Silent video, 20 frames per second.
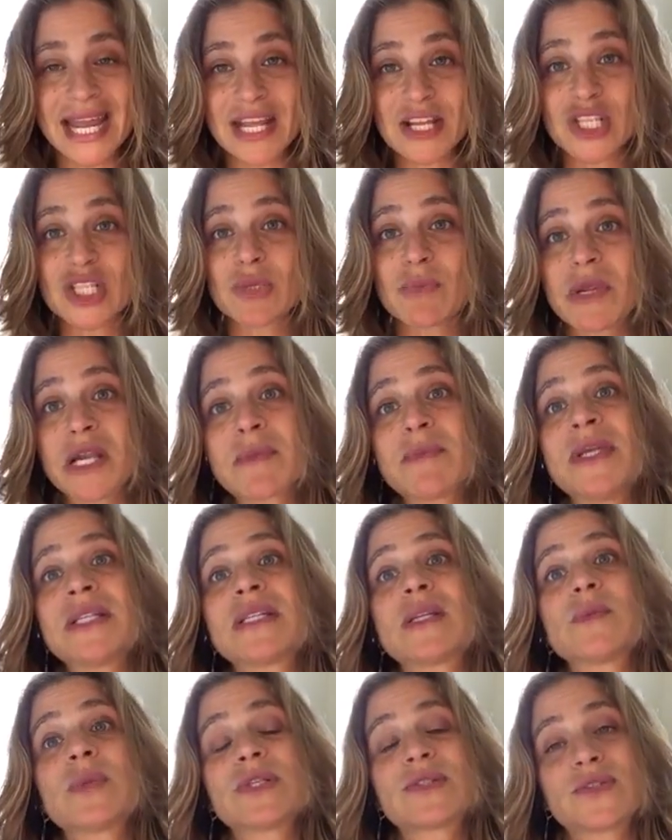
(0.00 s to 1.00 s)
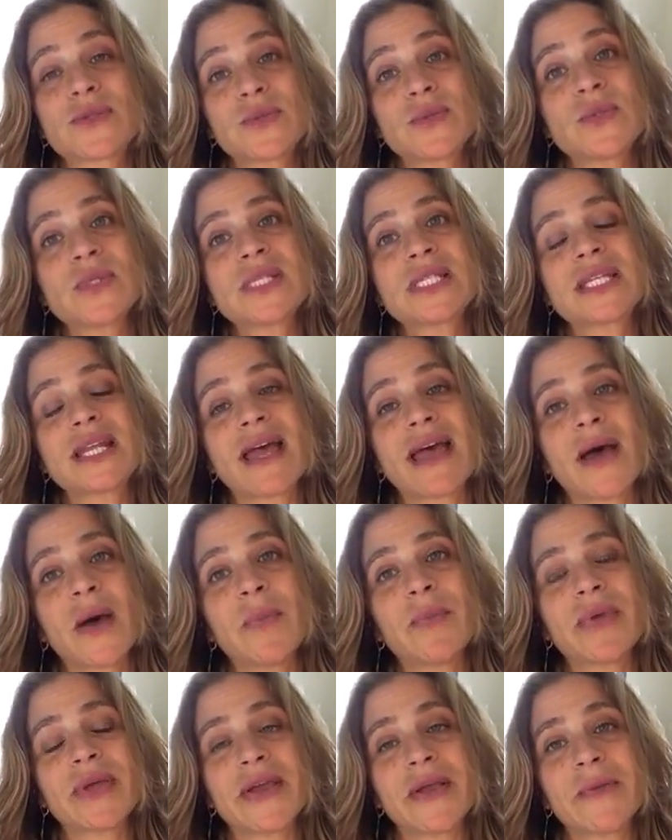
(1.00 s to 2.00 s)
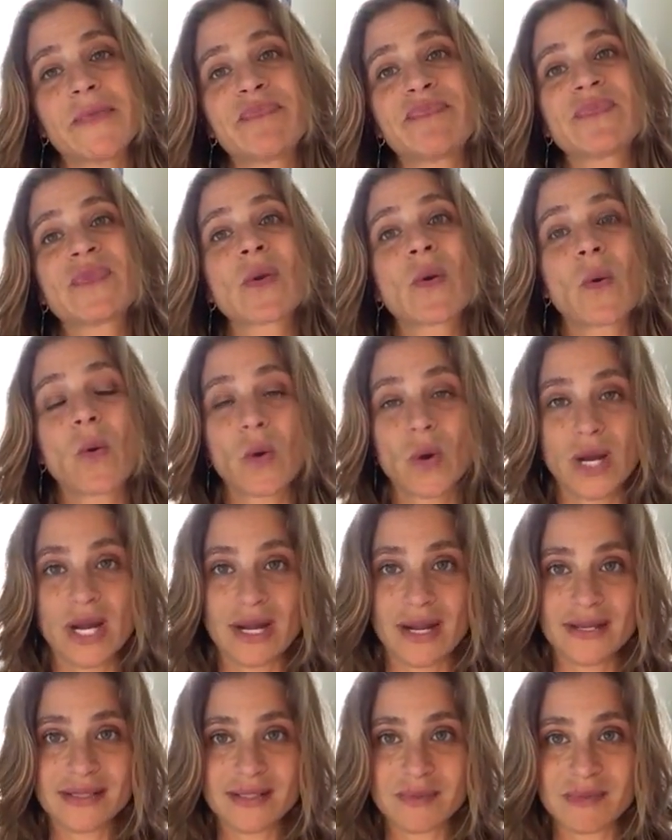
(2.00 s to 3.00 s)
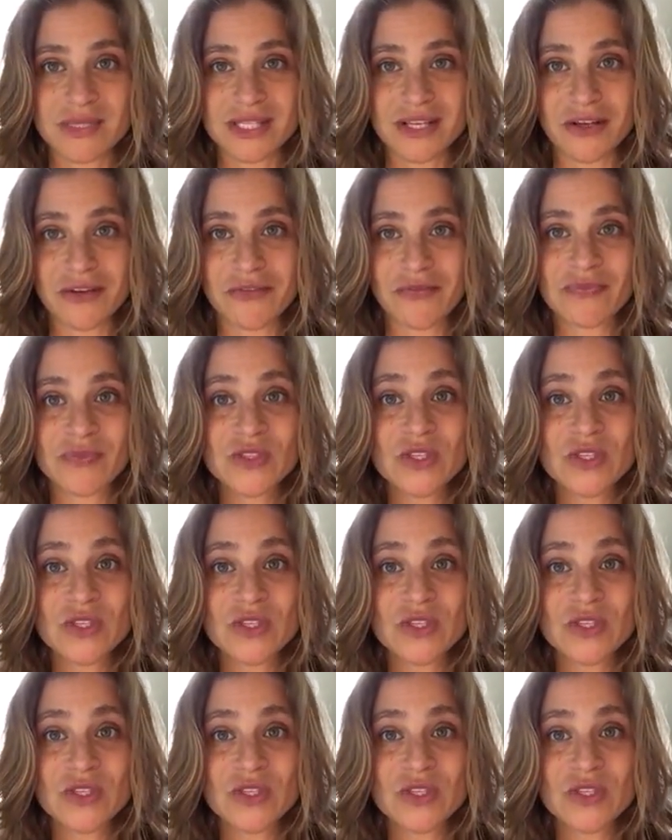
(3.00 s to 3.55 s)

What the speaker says: I experimented with tools to help him organize himself.